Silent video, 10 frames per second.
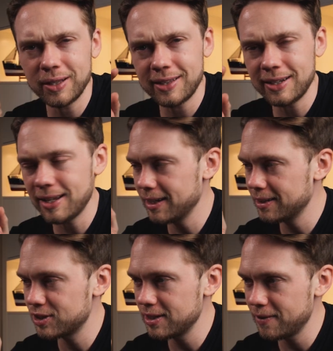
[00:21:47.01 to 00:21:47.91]
But that
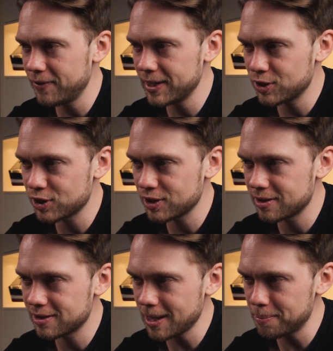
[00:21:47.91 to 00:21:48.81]
actually finished
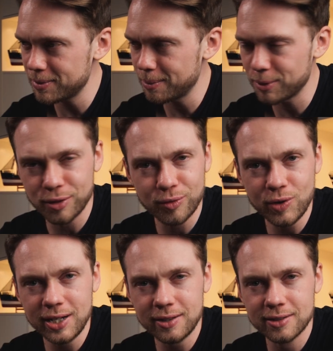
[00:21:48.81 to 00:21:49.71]
step number
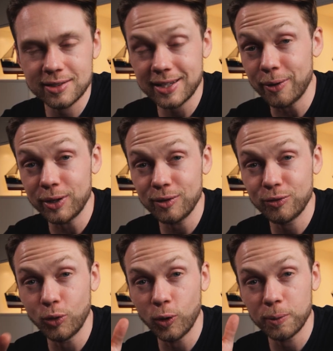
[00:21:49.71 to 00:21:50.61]
3, scouting
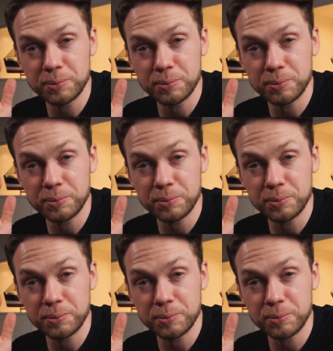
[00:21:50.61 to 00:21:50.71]
for